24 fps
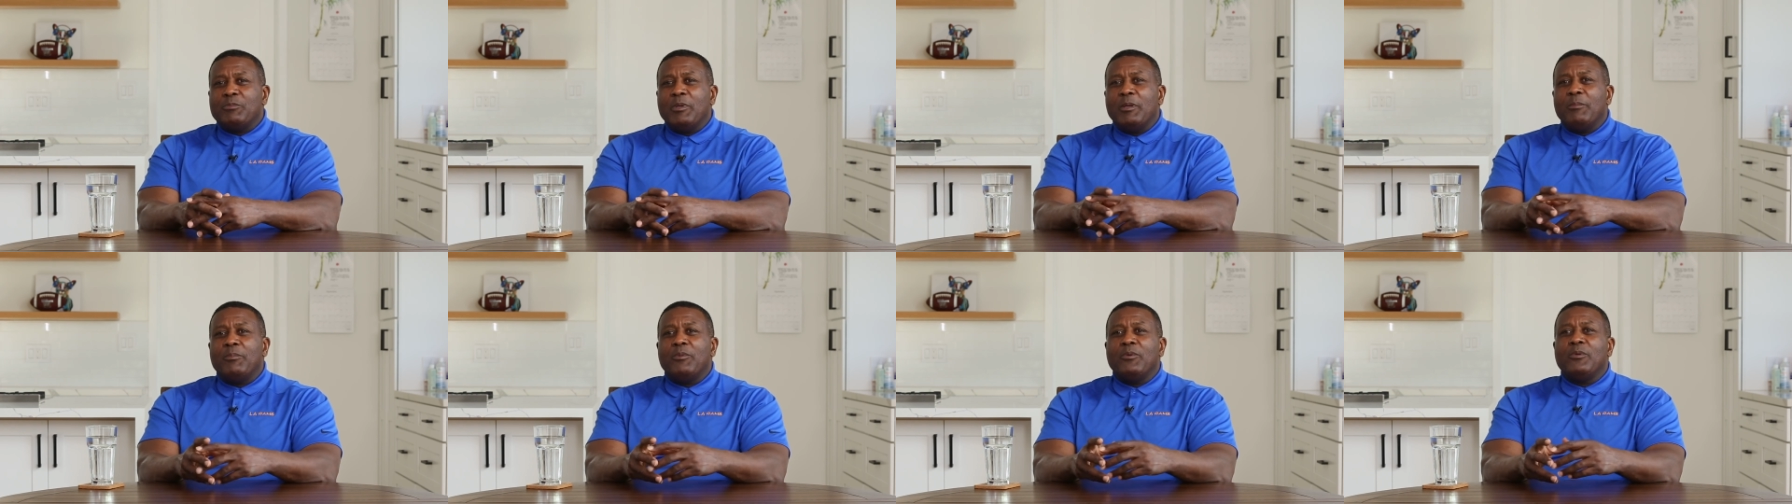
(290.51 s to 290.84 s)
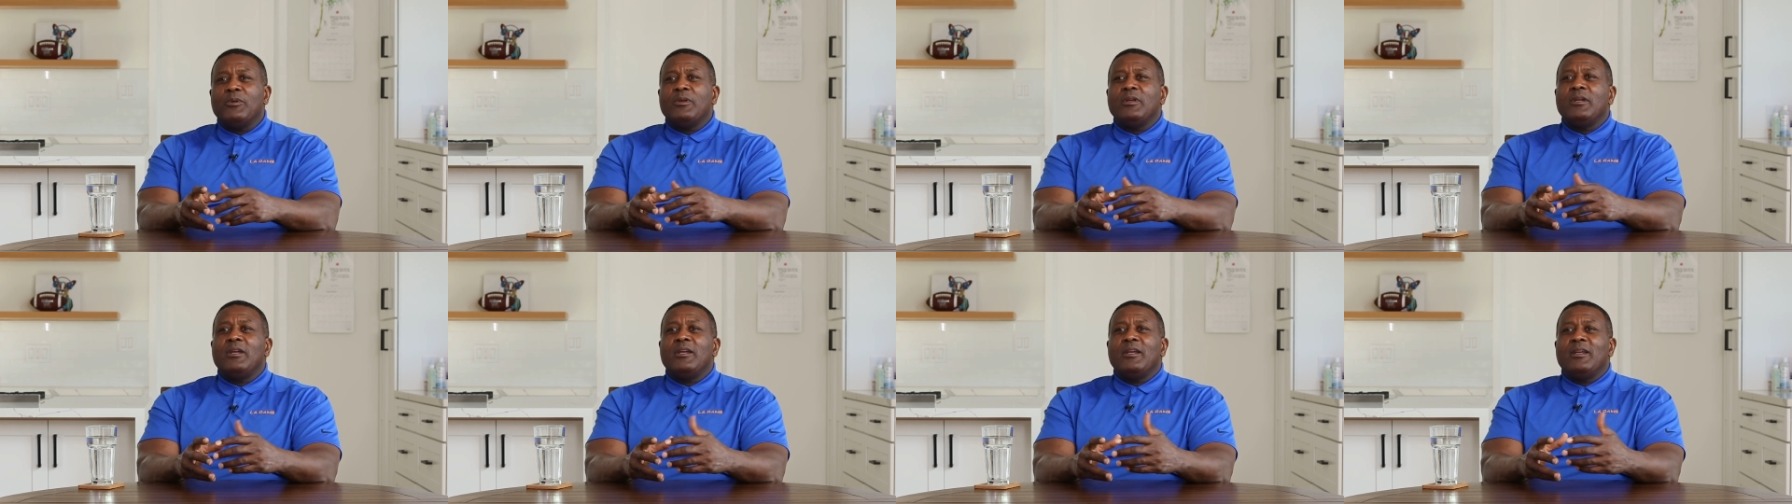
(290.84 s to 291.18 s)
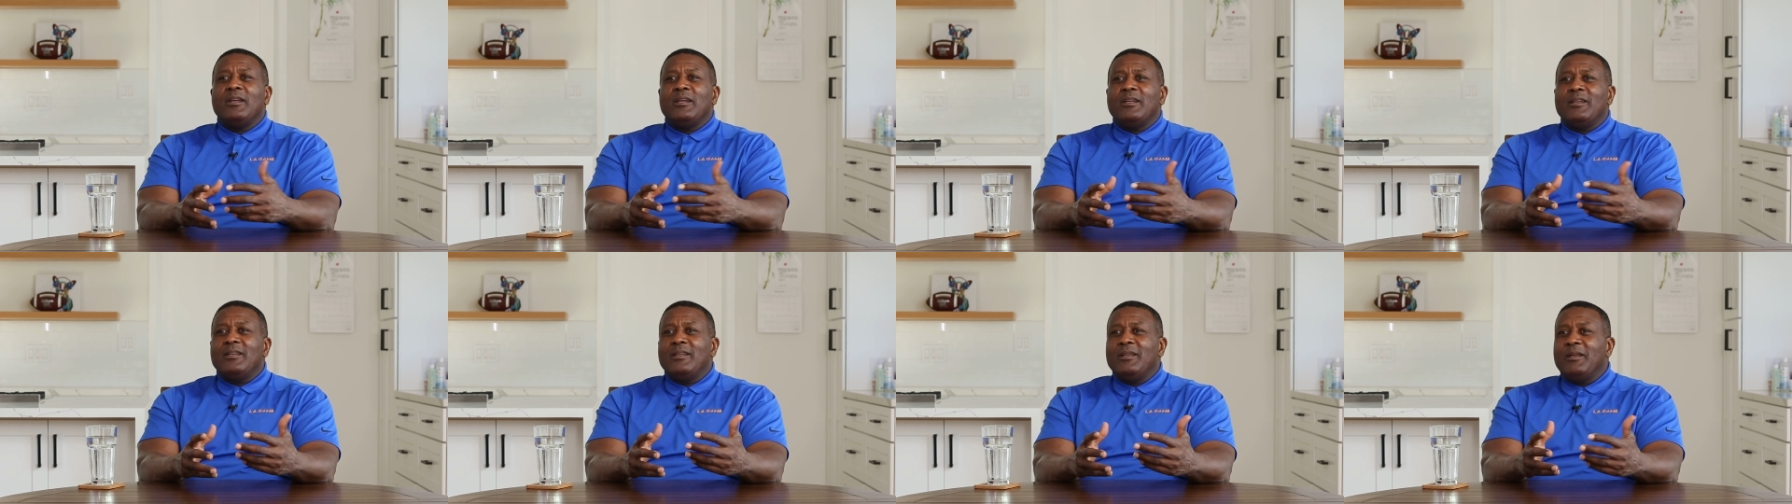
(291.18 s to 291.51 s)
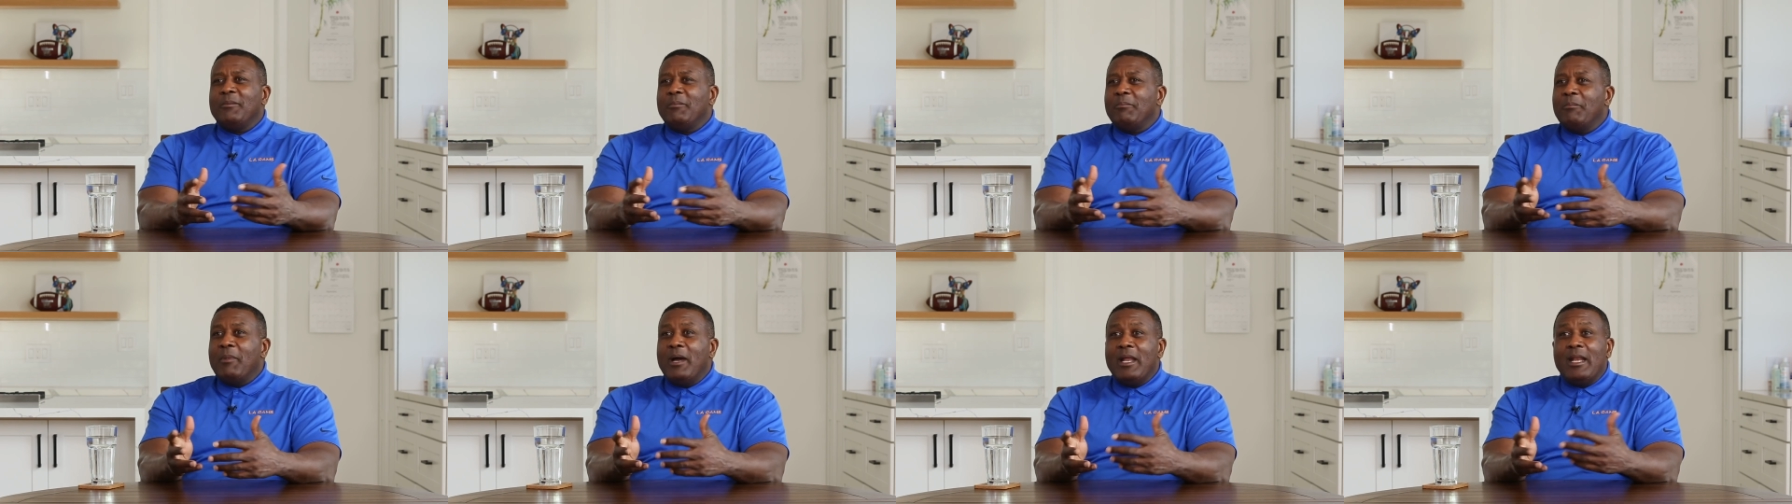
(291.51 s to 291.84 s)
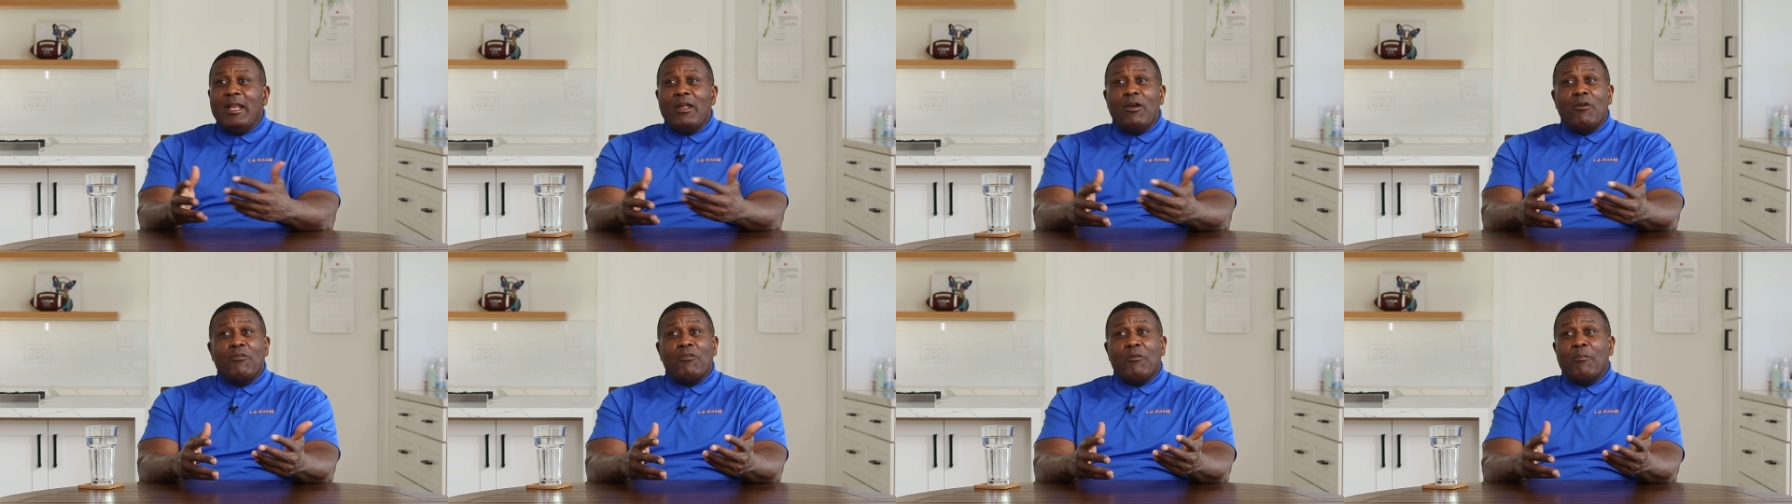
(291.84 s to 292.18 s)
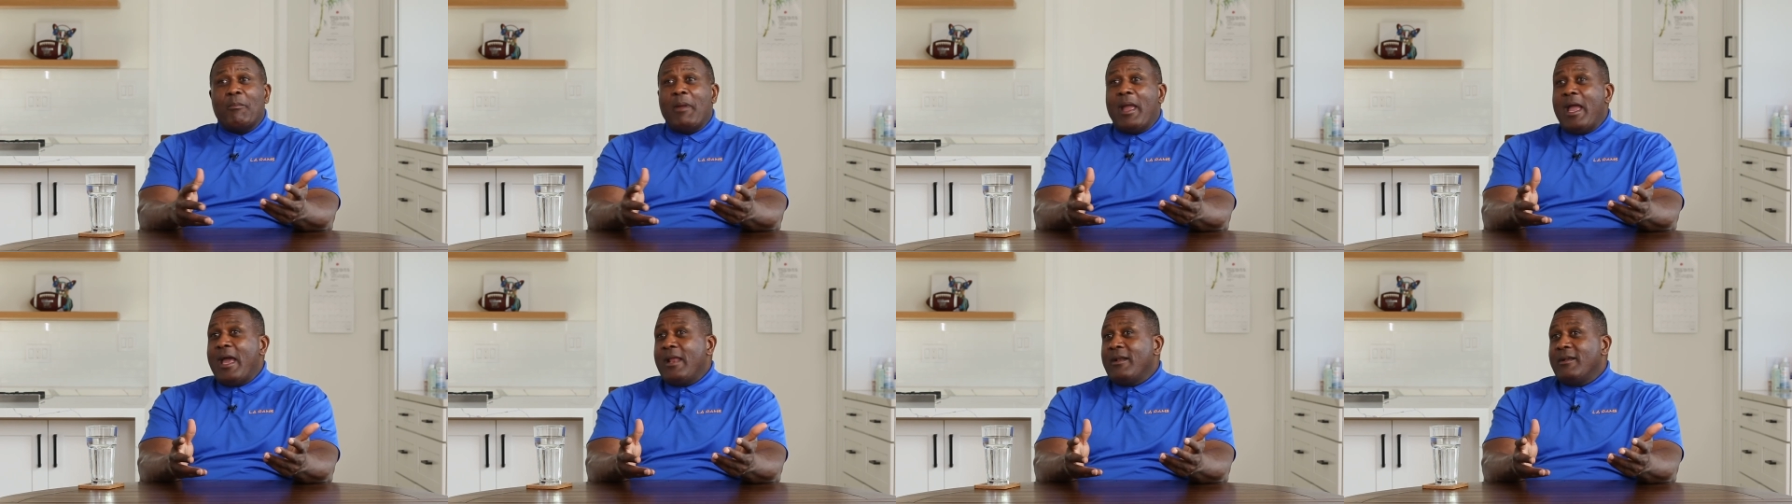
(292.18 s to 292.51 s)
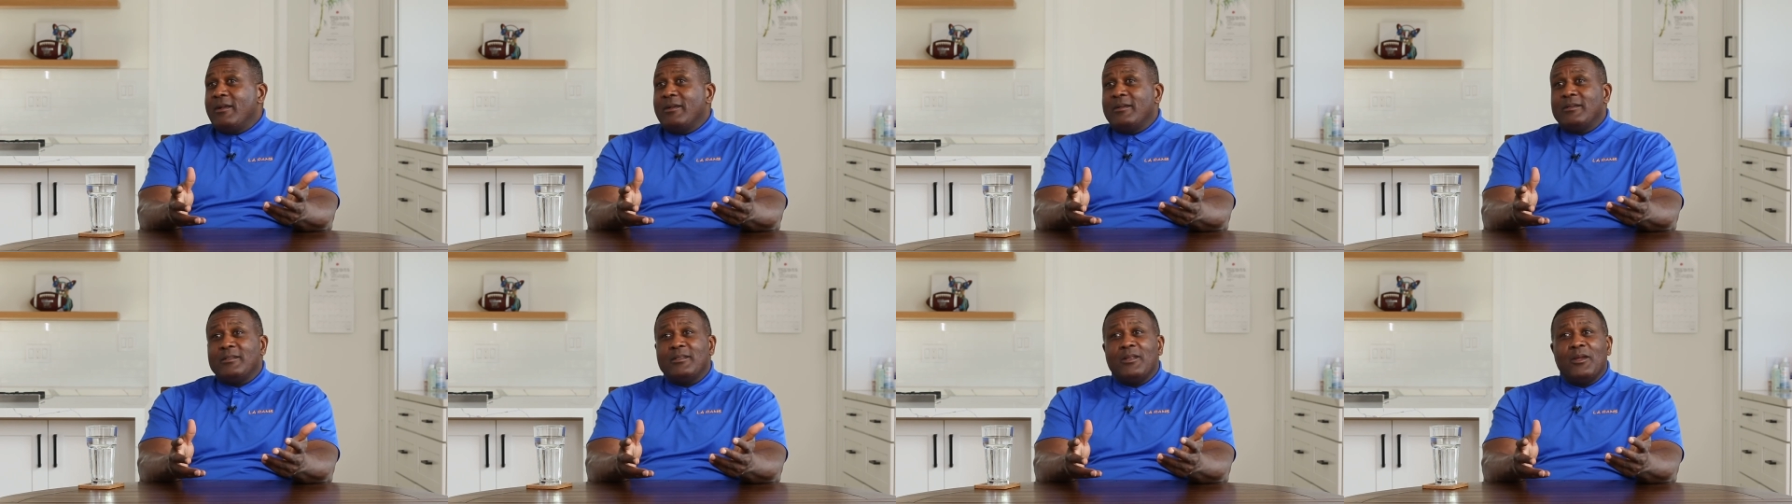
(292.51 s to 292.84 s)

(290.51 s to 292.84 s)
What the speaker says: people, money over matter.